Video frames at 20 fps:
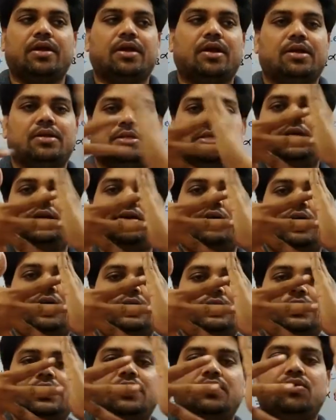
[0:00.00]
See, you can
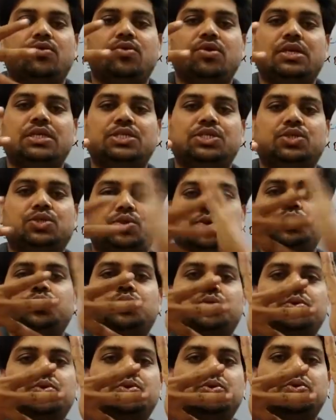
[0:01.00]
see only
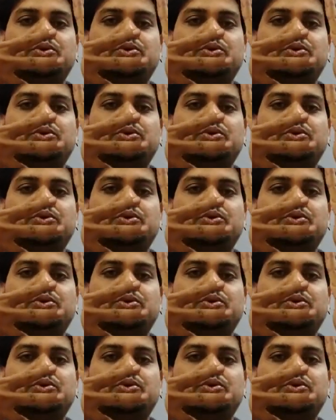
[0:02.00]
two